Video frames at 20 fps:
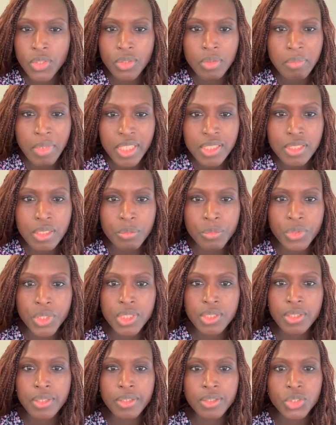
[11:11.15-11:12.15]
make some
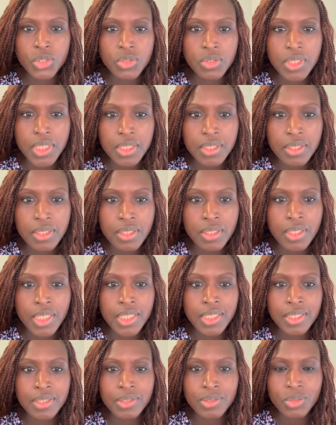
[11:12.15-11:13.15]
research so that I
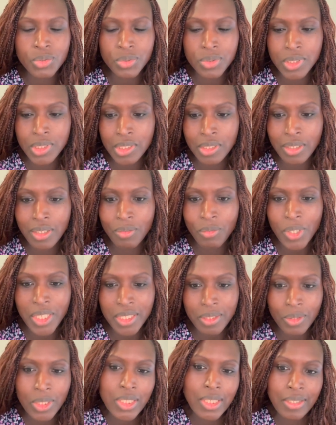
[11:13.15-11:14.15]
can see
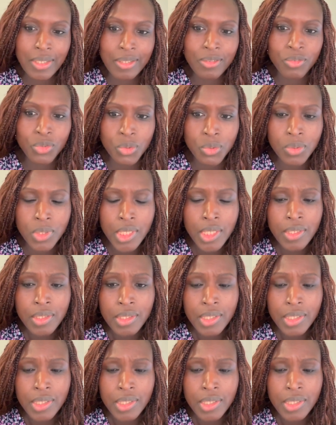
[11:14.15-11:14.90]
what I can do